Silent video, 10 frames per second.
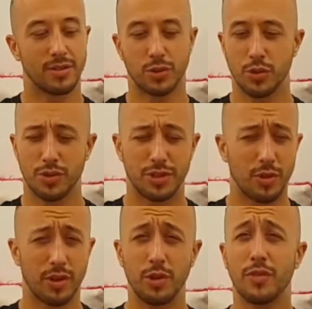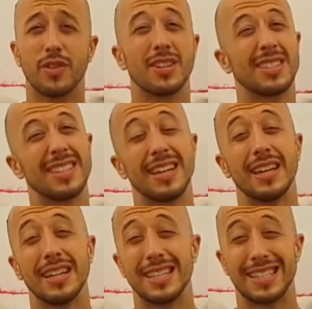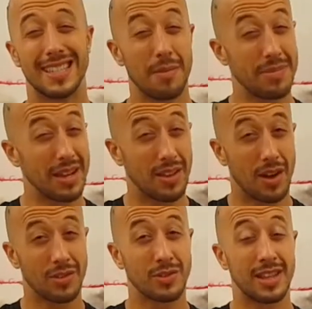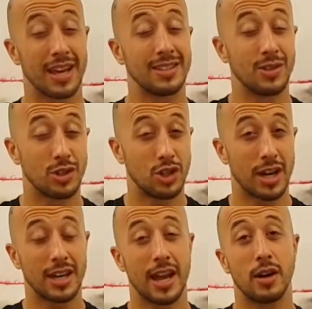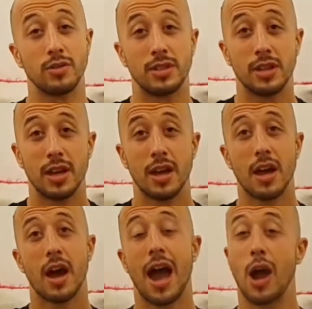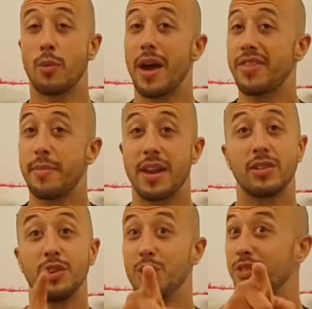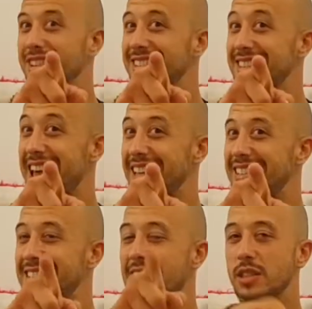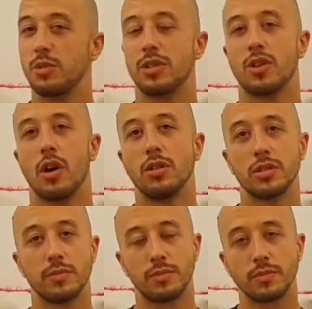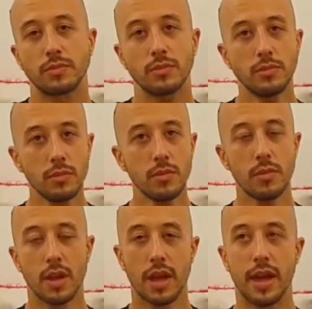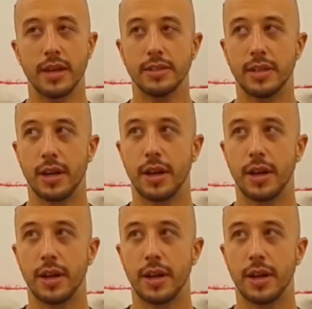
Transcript: truths to our universe, something along those lines. You can check it out. Our mathematical universe. That's what it's called. And